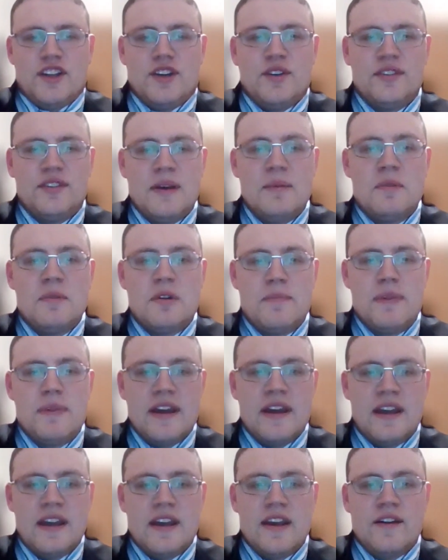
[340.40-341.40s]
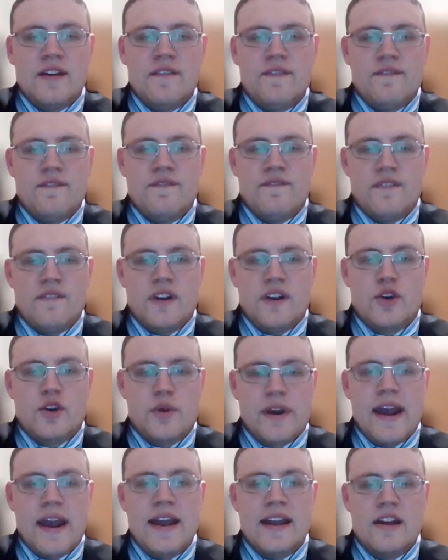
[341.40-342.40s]
You seem to be
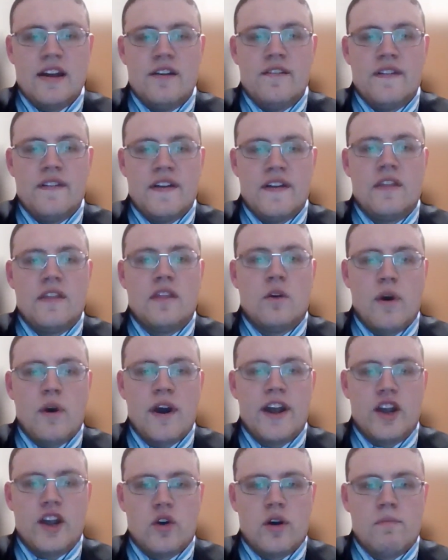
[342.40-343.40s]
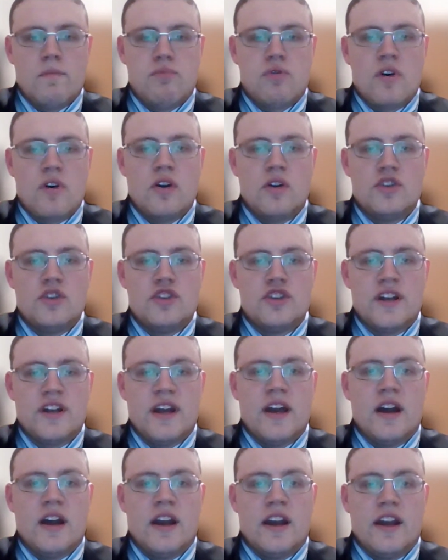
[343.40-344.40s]
creative in the way you approach
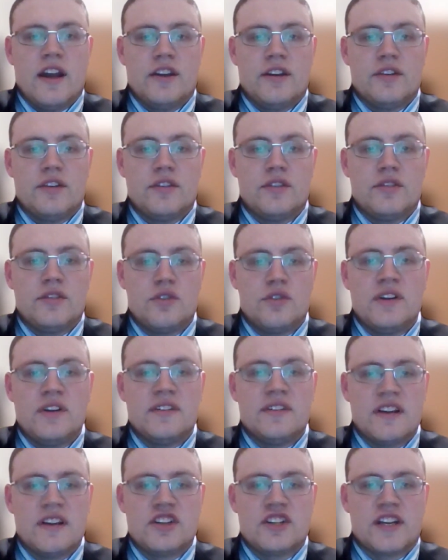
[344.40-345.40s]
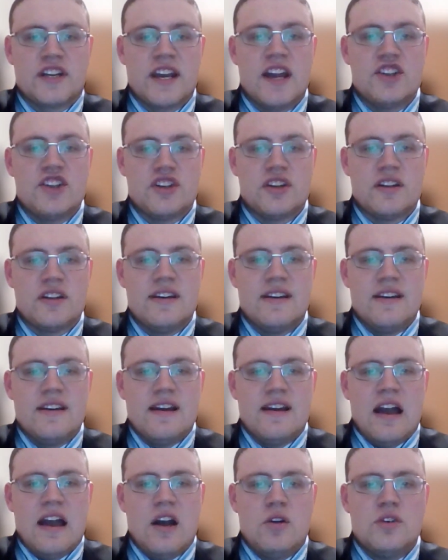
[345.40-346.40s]
a student's education.
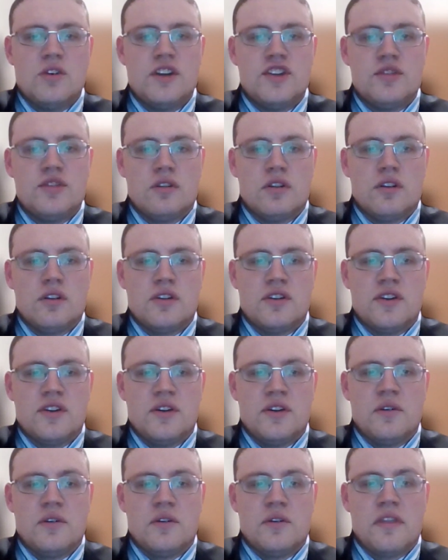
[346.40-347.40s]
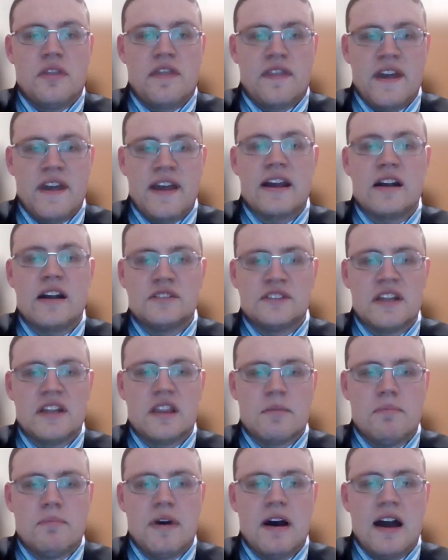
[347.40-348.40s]
How did you learn to think
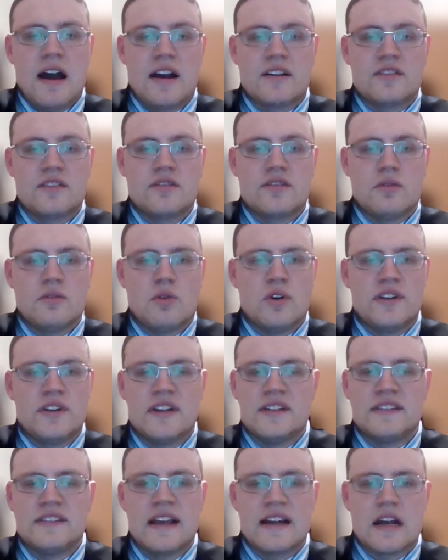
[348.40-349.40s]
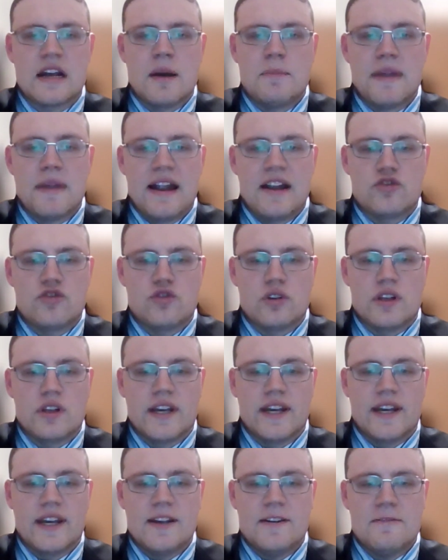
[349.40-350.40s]
outside the box, or does that come
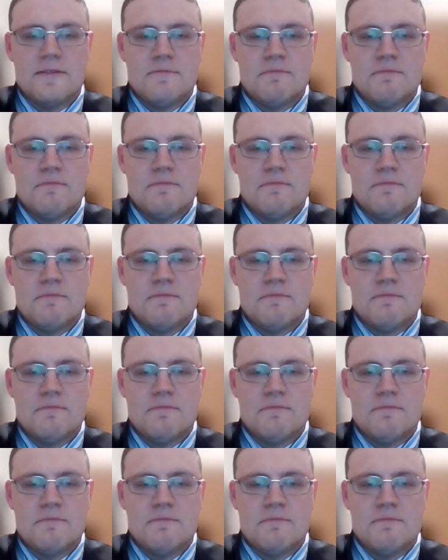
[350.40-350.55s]
naturally?